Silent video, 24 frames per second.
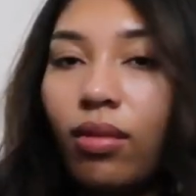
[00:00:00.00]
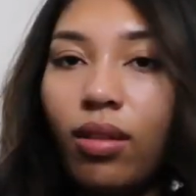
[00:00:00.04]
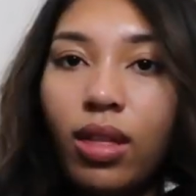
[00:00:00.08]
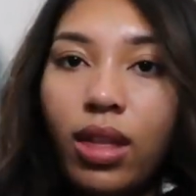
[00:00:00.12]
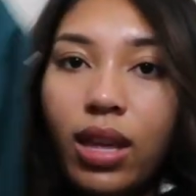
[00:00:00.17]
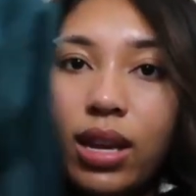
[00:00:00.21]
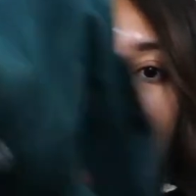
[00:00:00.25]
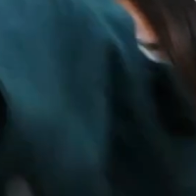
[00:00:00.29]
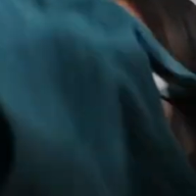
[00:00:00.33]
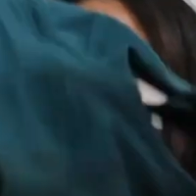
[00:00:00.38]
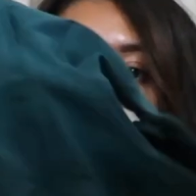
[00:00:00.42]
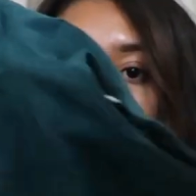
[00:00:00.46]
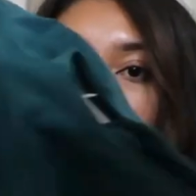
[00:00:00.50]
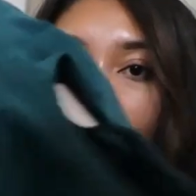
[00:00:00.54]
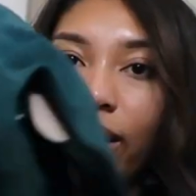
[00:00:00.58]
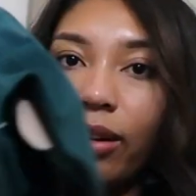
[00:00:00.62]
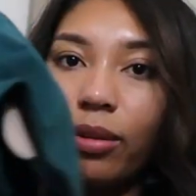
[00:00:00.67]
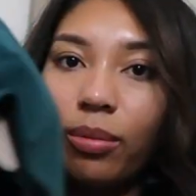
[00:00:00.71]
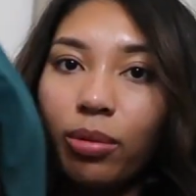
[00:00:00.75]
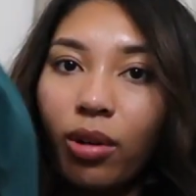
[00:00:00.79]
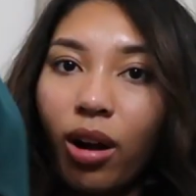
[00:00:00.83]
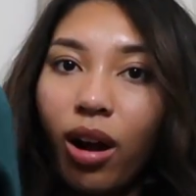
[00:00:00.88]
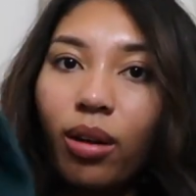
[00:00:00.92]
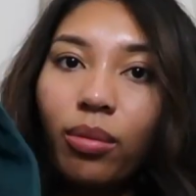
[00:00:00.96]
this
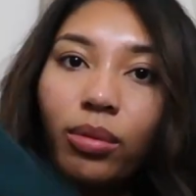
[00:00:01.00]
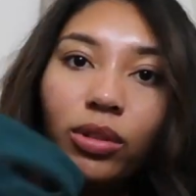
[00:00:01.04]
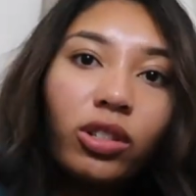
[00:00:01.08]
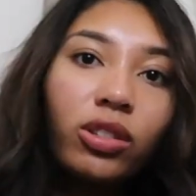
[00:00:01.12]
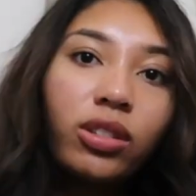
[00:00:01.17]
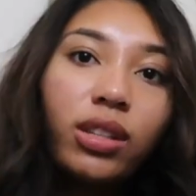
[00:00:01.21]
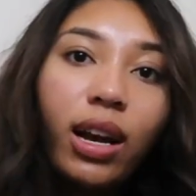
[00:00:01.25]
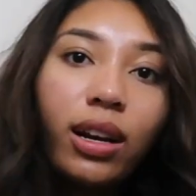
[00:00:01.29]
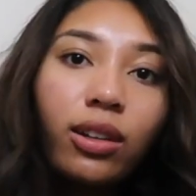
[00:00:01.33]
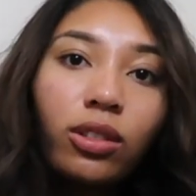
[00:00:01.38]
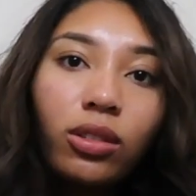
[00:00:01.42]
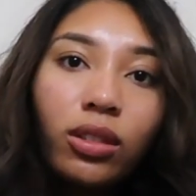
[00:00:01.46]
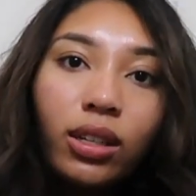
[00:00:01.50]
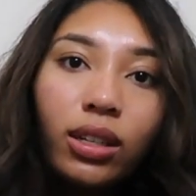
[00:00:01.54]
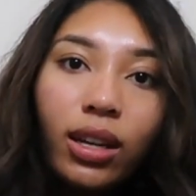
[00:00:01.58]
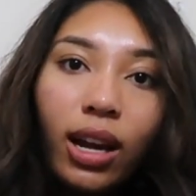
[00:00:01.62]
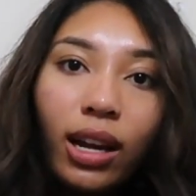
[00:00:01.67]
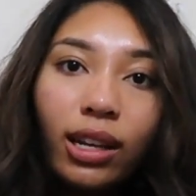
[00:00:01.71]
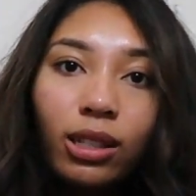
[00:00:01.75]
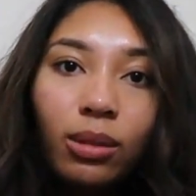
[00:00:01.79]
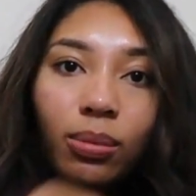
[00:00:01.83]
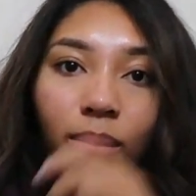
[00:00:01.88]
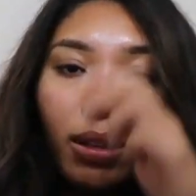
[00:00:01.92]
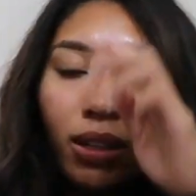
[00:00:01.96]
style bra, which is actually
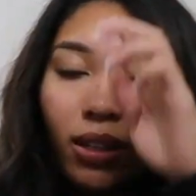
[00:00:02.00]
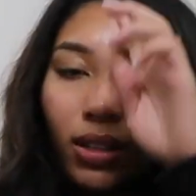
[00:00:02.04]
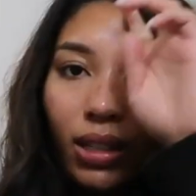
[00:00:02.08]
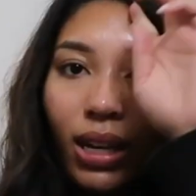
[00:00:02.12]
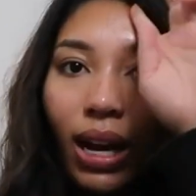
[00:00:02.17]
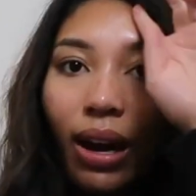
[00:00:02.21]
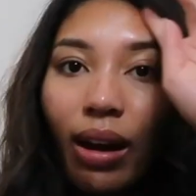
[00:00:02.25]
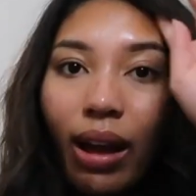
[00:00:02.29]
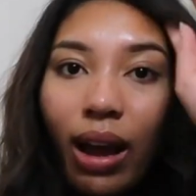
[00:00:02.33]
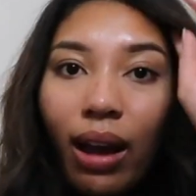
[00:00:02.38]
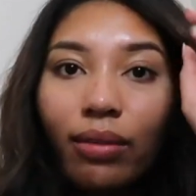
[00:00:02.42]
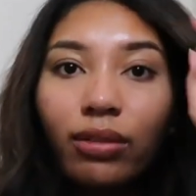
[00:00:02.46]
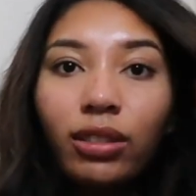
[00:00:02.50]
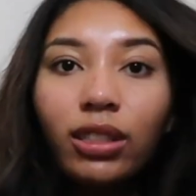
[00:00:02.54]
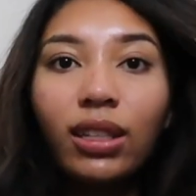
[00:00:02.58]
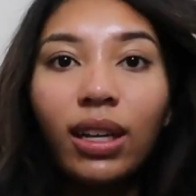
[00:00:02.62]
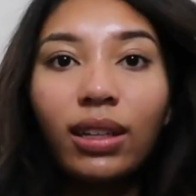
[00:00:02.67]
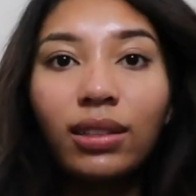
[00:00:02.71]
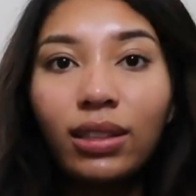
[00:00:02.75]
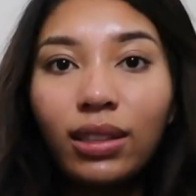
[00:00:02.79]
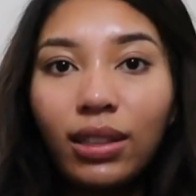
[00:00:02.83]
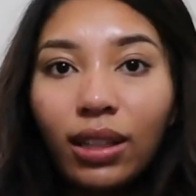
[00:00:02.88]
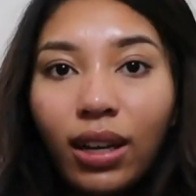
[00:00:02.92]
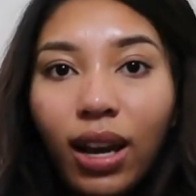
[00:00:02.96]
nice because now I have
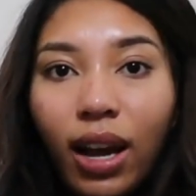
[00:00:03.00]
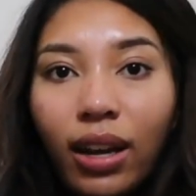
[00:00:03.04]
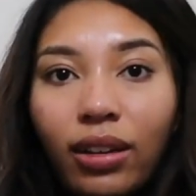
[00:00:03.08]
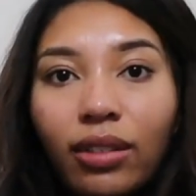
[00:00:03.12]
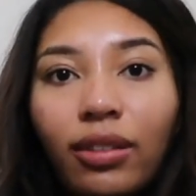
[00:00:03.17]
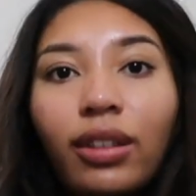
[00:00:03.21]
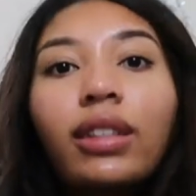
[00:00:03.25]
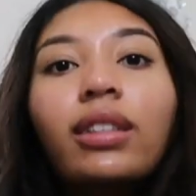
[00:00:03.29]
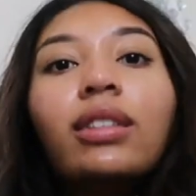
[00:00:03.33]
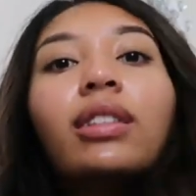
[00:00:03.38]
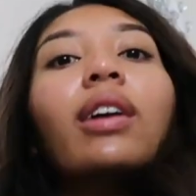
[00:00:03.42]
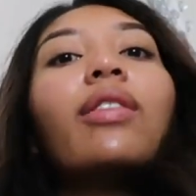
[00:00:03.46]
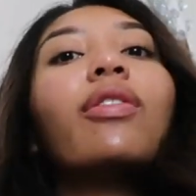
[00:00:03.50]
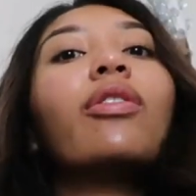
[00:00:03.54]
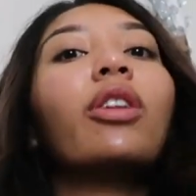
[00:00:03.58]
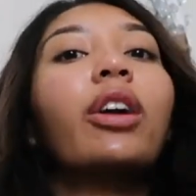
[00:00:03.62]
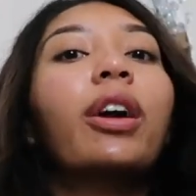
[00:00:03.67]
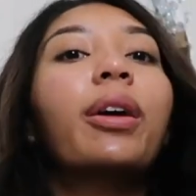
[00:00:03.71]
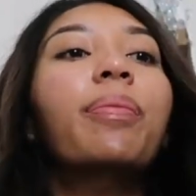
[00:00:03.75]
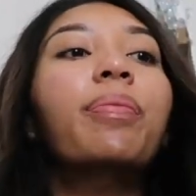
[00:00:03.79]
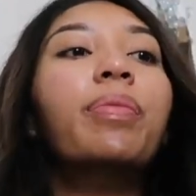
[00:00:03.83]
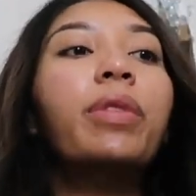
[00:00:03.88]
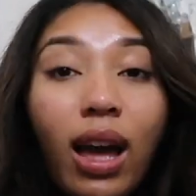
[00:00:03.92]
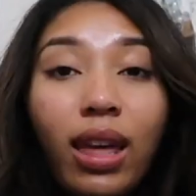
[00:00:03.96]
sets that kind of look different.